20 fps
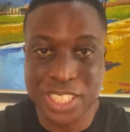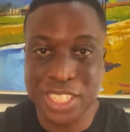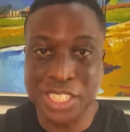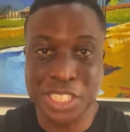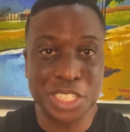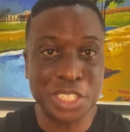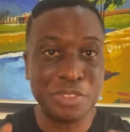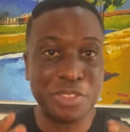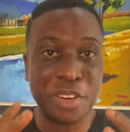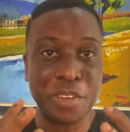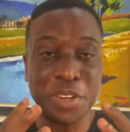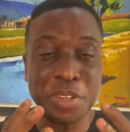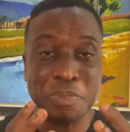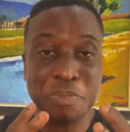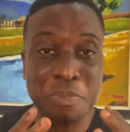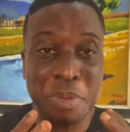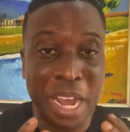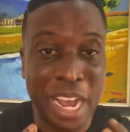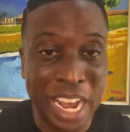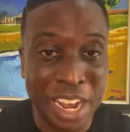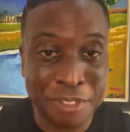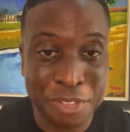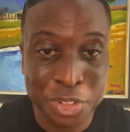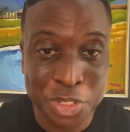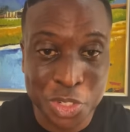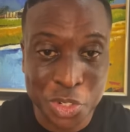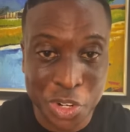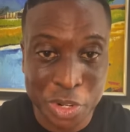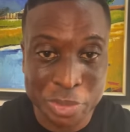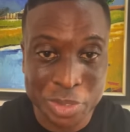This is a very
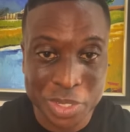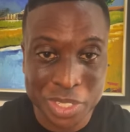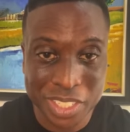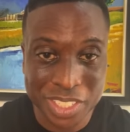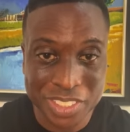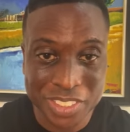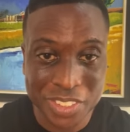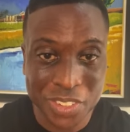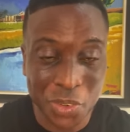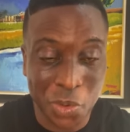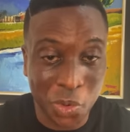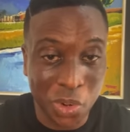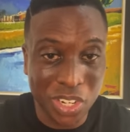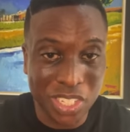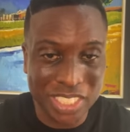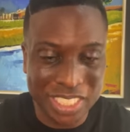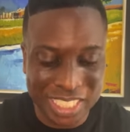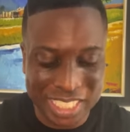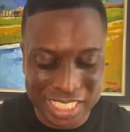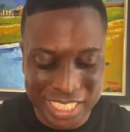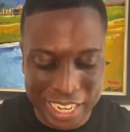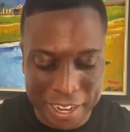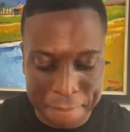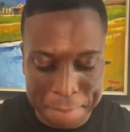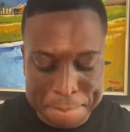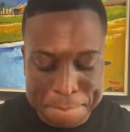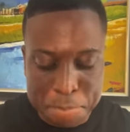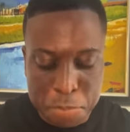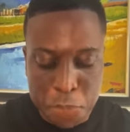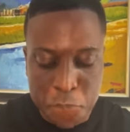powerful scripture. What does it say?